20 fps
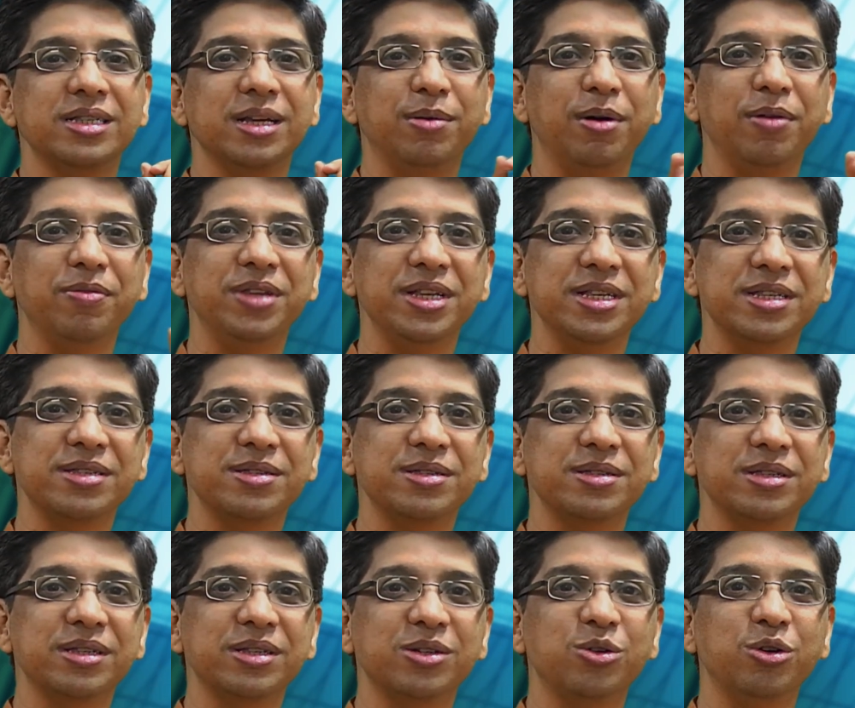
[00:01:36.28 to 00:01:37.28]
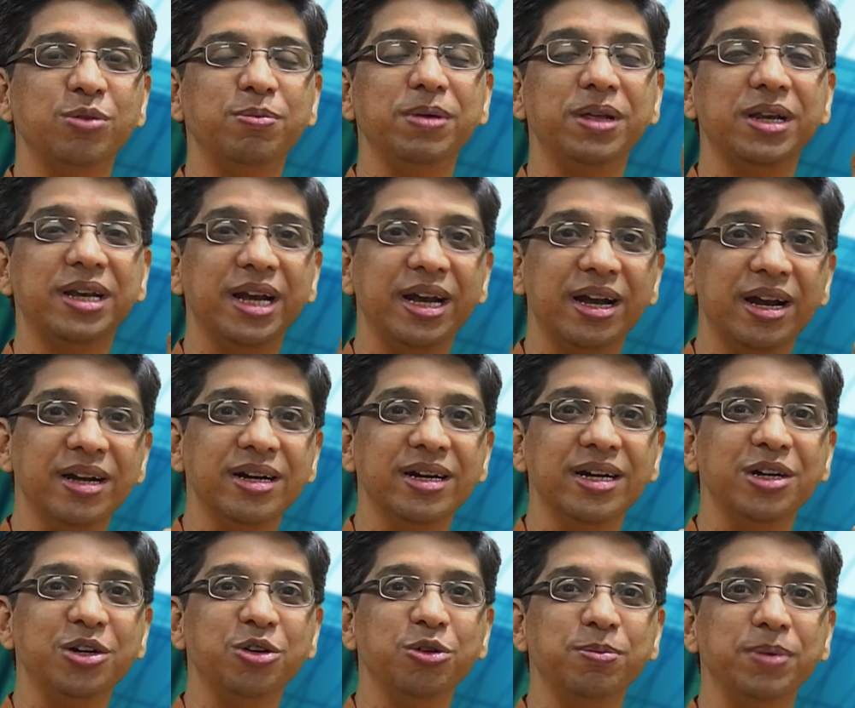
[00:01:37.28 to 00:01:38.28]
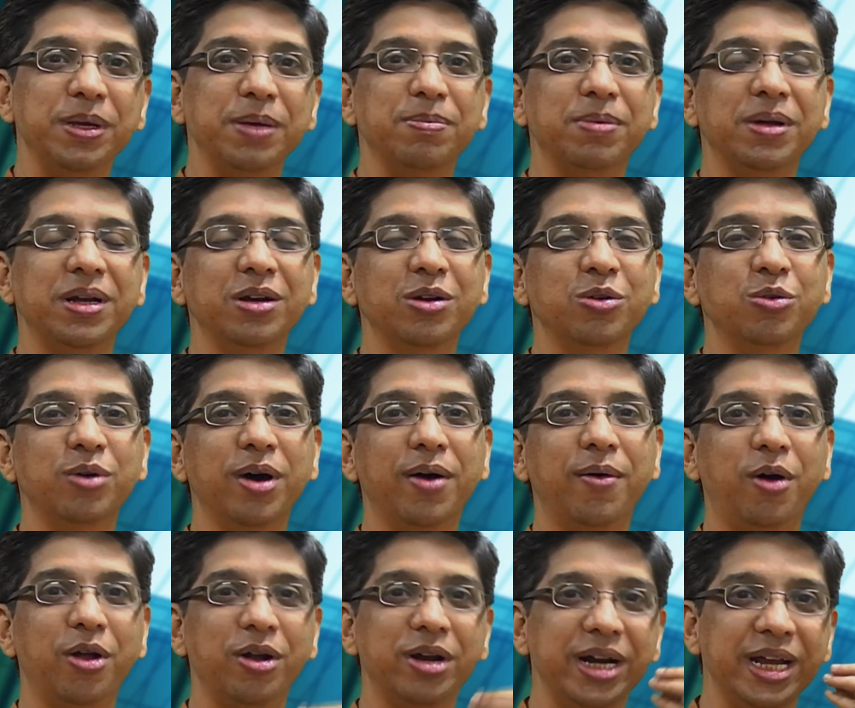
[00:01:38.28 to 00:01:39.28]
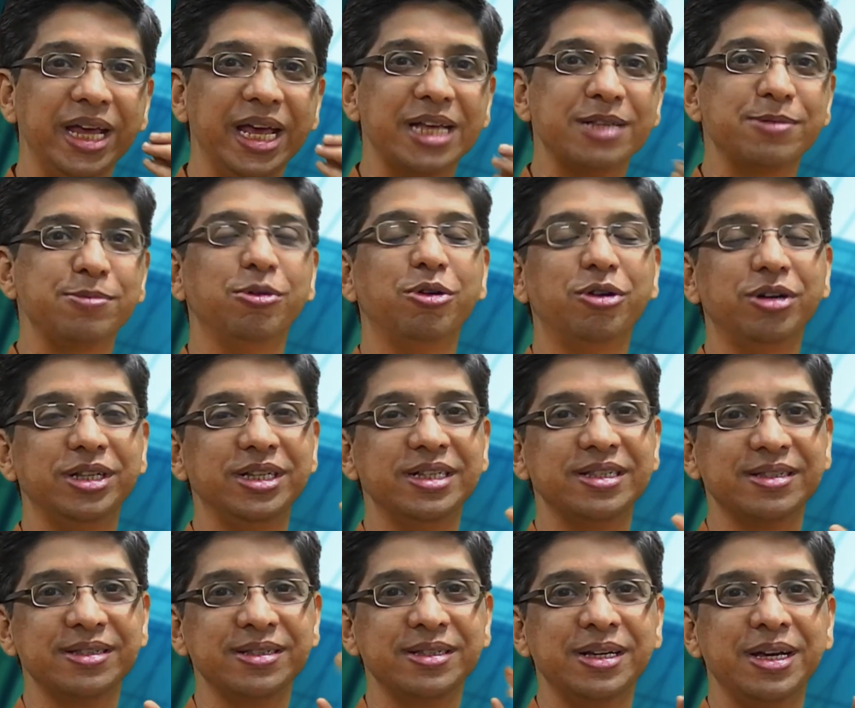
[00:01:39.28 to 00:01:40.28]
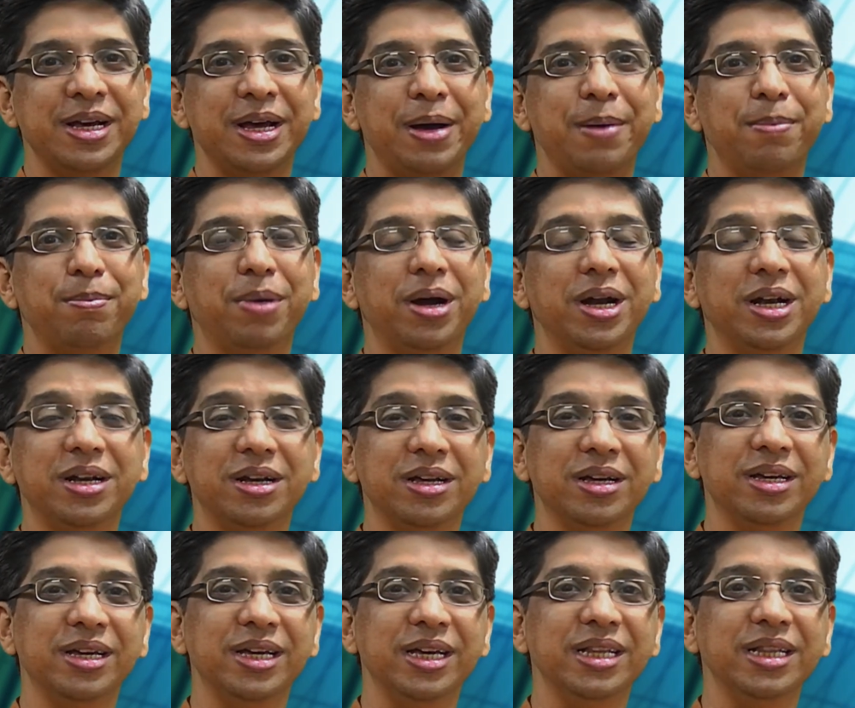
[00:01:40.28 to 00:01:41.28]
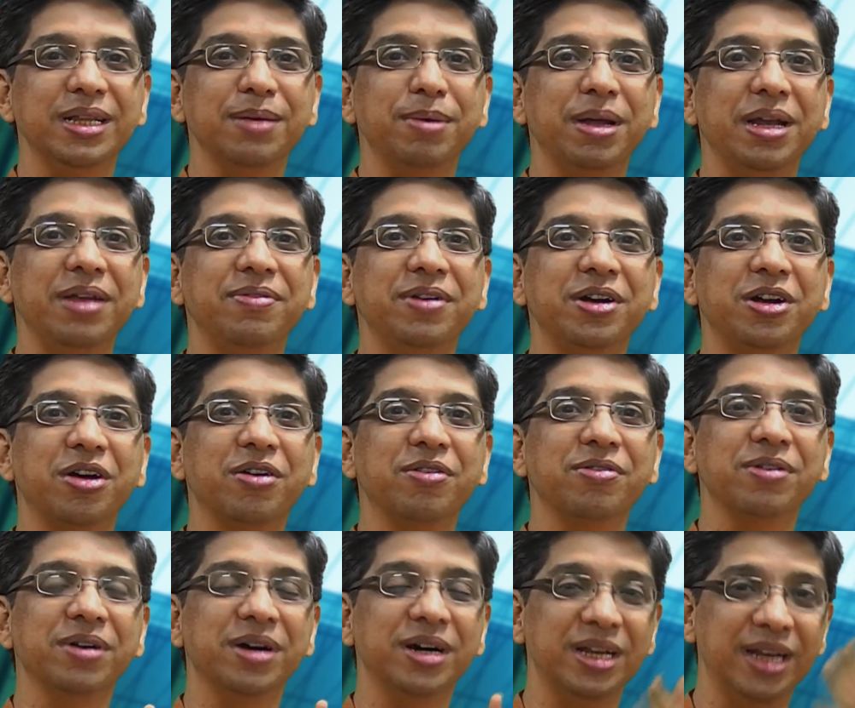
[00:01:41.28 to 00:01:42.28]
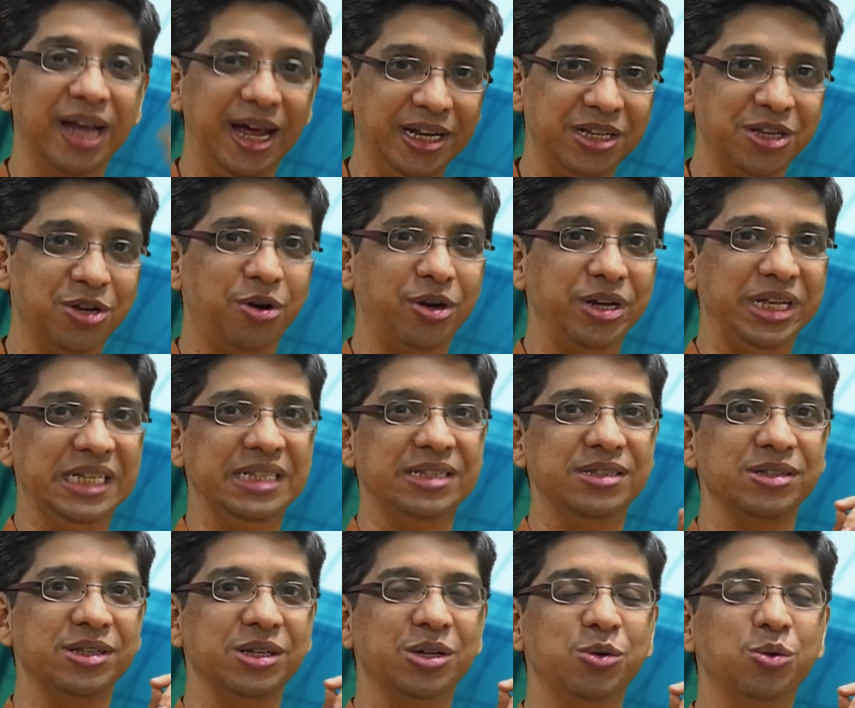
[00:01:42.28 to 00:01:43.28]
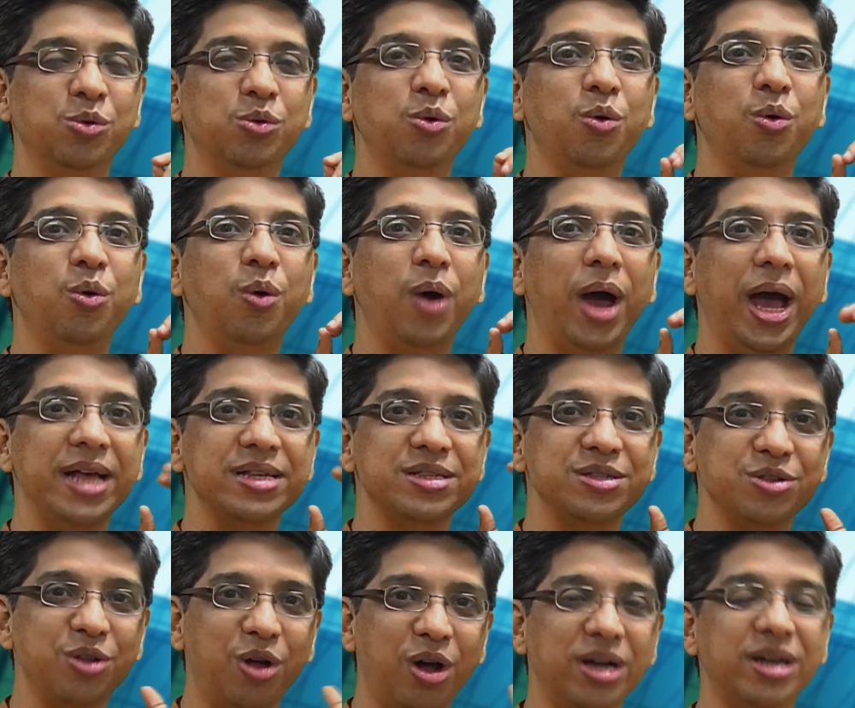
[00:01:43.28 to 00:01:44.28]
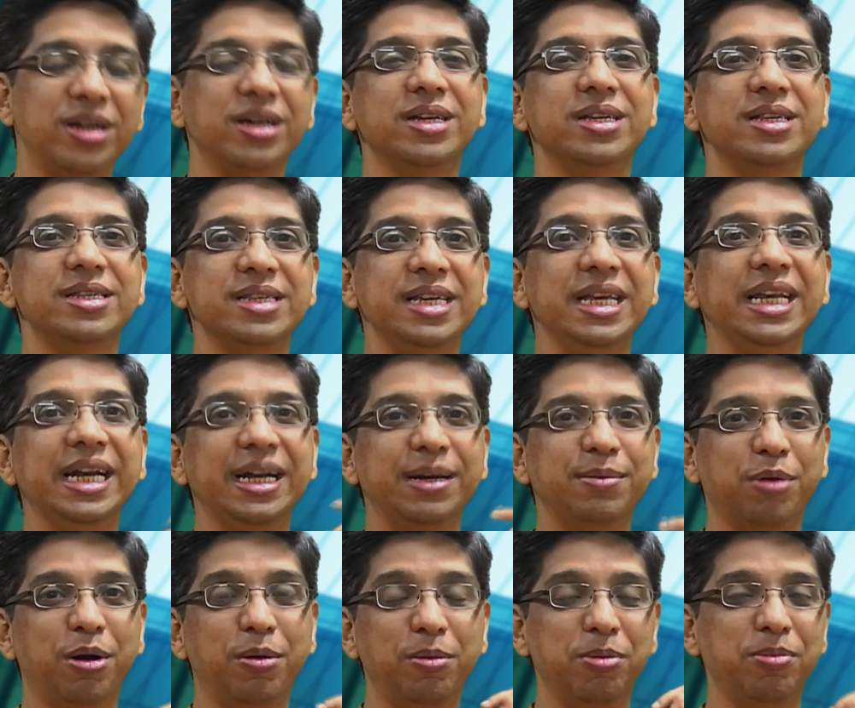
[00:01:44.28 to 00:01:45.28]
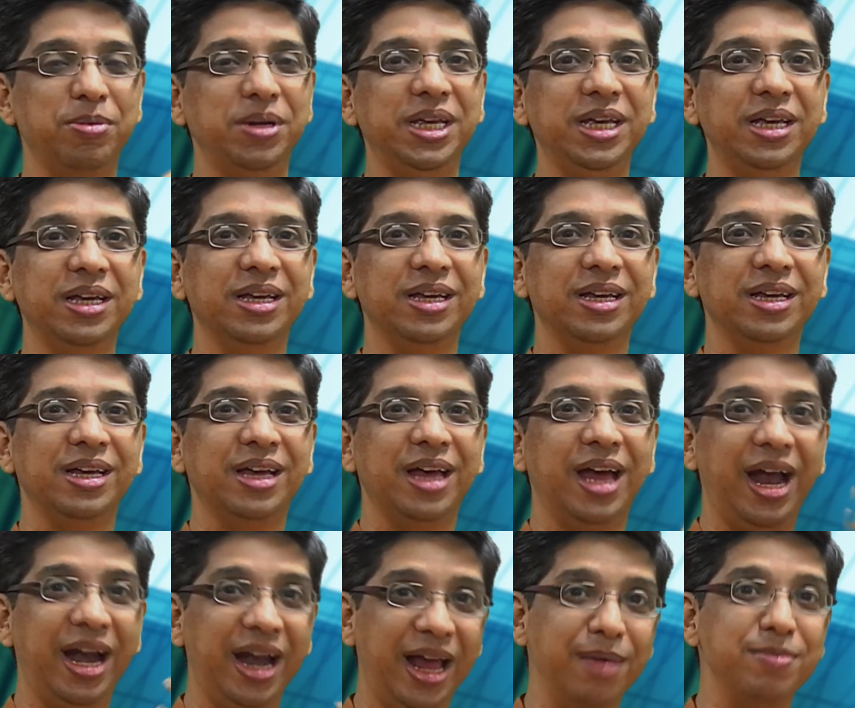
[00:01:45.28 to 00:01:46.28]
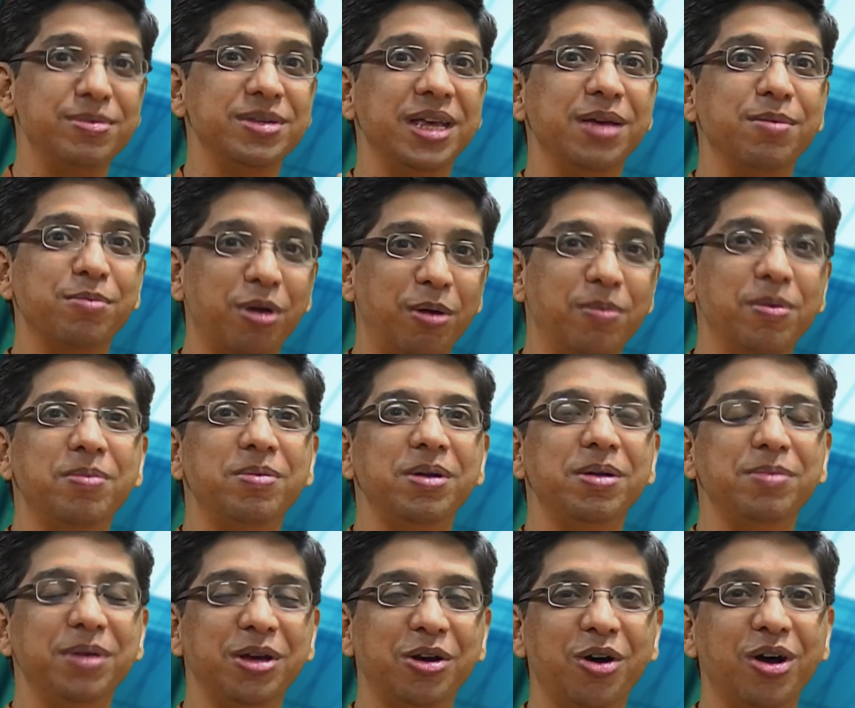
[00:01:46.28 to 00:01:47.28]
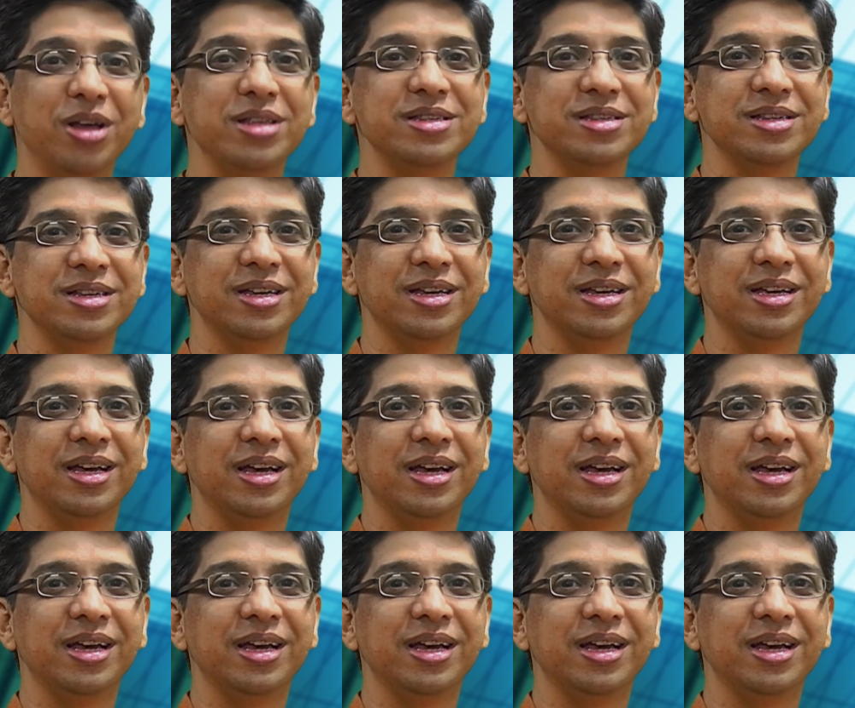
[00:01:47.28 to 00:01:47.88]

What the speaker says: some of this could be redundant to people who have already explored this, but in the benefit of a larger audience who has not seen it probably, and I am saying probably because